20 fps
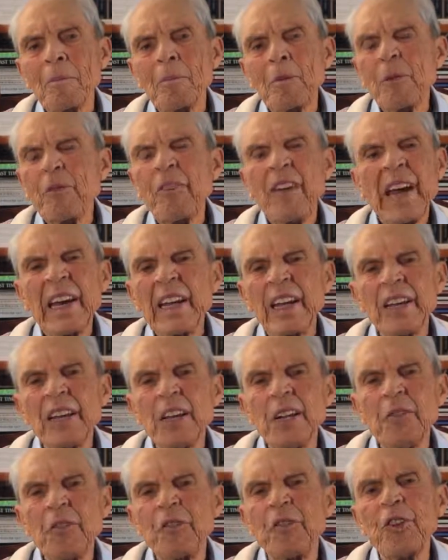
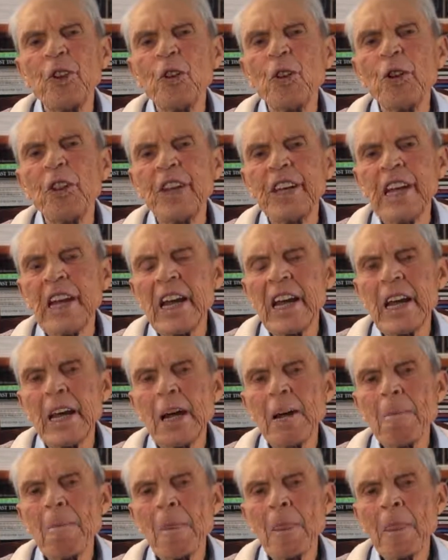Profanity filled the
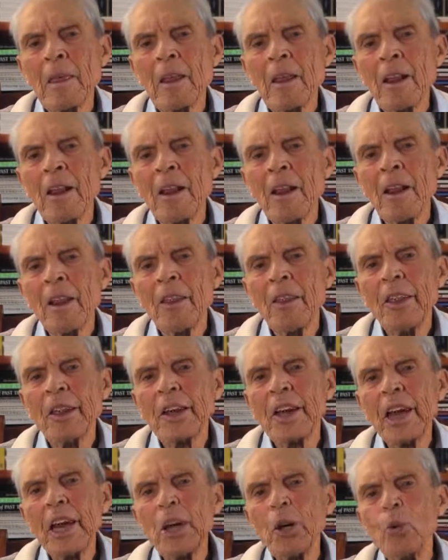air.
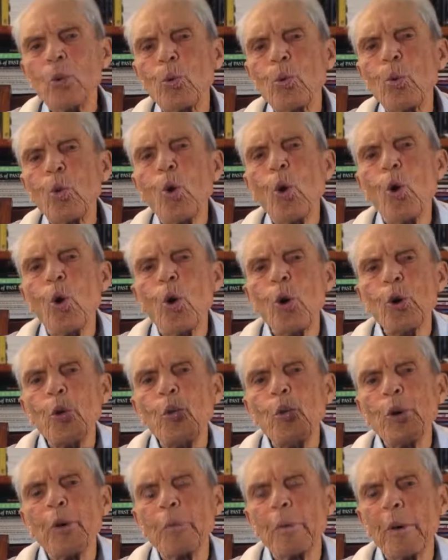The king
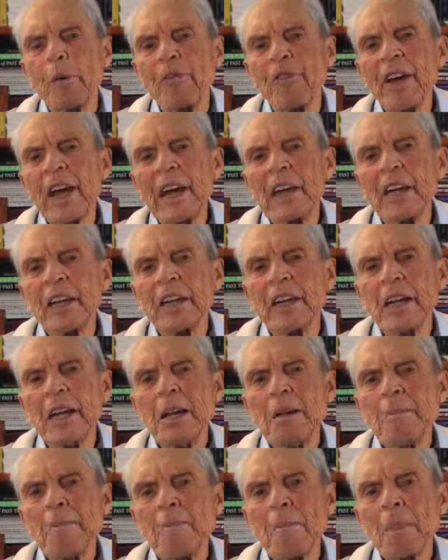roared with
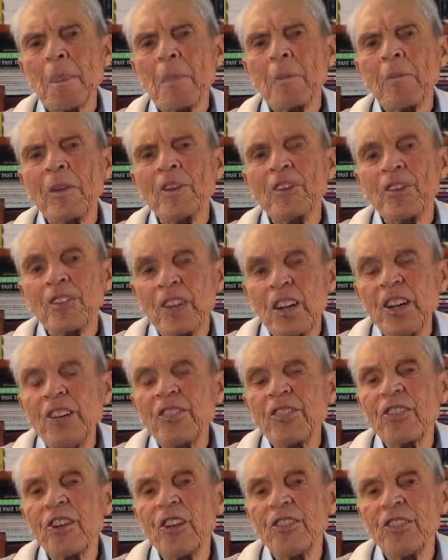profanity
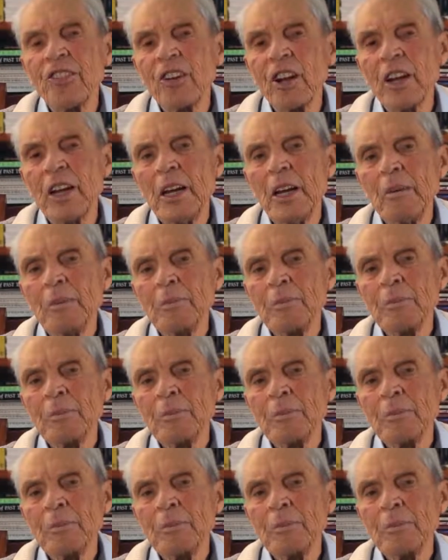ceaselessly